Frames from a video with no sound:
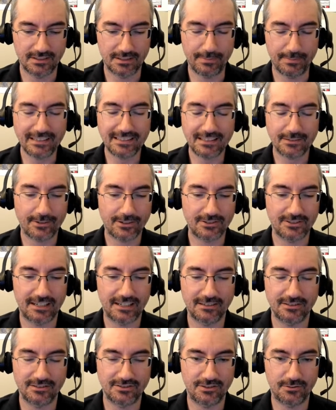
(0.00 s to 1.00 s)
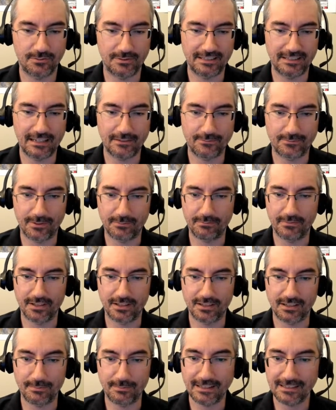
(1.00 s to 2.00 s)
basic functionalities you would get from
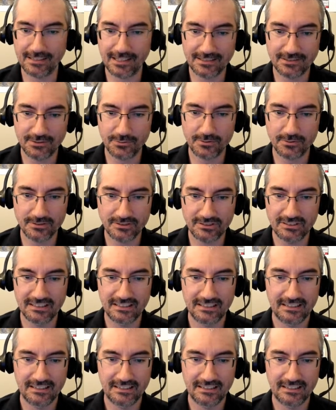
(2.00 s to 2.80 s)
the command line tools,